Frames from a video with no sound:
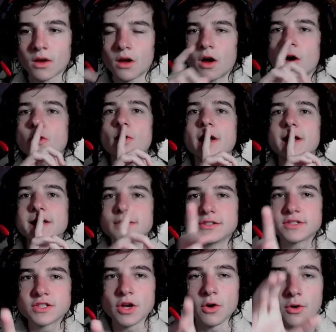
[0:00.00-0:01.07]
Alrighty,
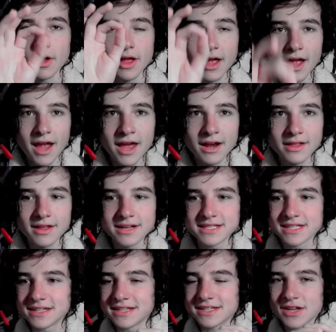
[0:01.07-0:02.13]
so
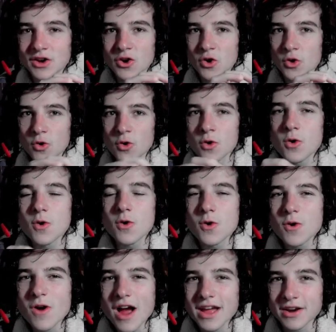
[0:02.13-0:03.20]
analyzing this
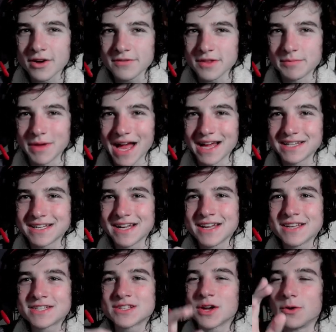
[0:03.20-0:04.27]
right off the bat.
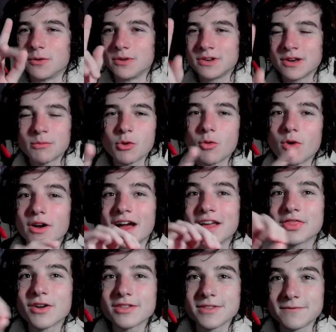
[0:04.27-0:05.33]
So, number one, I
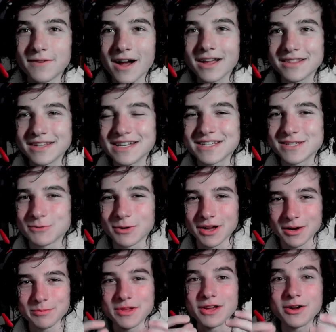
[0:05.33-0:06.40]
thought the violinists were
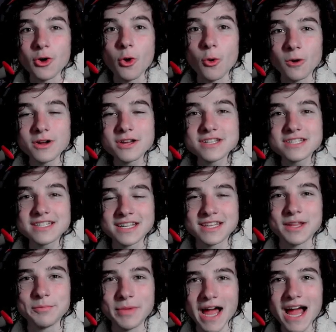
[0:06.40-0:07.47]
gonna be a chorus in
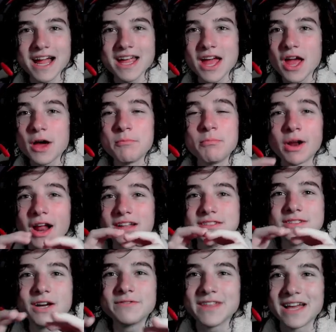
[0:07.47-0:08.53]
the back, but I
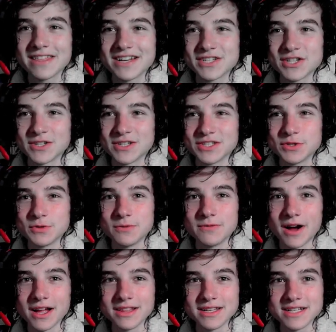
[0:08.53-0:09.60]
love that they turned into a
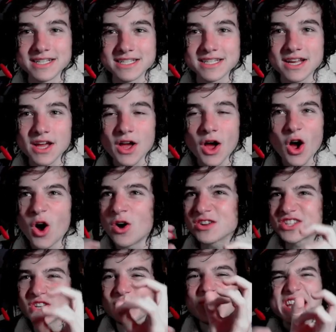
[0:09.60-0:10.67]
violinist.
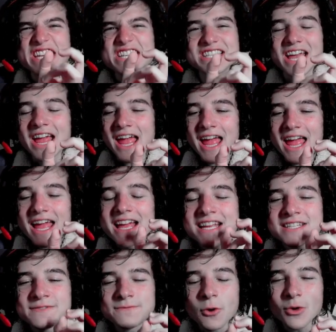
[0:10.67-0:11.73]
Also,
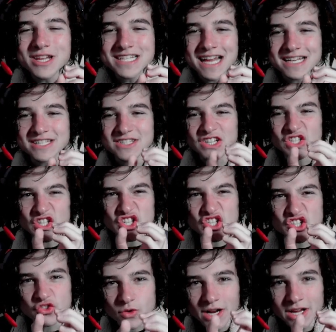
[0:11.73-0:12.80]
his voice has such a
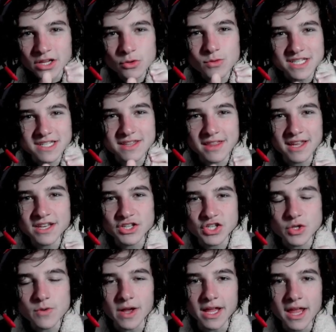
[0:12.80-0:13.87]
strenuous thing
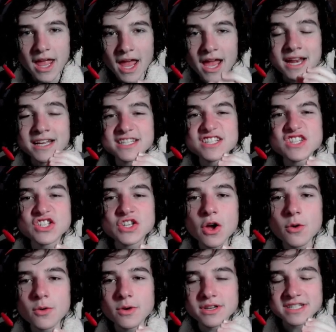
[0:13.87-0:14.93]
to it, and it's
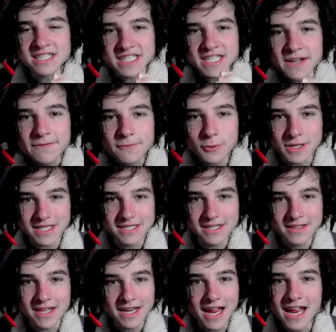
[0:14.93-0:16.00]
so different
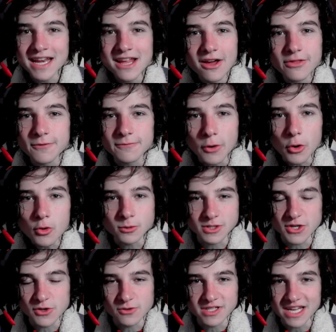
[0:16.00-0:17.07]
than any other vocal
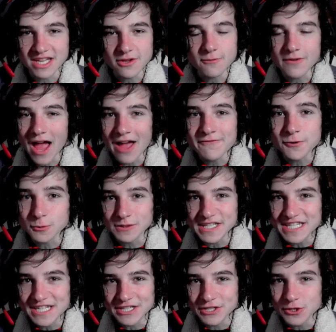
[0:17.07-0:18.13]
tones that you've ever
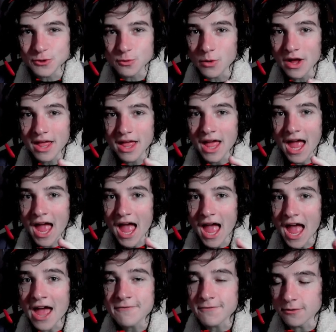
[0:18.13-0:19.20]
listened to,
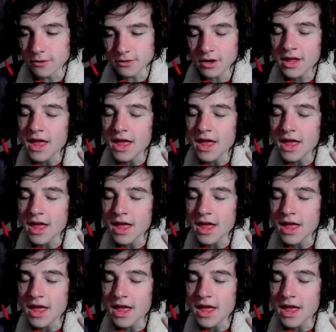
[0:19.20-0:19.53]
ever.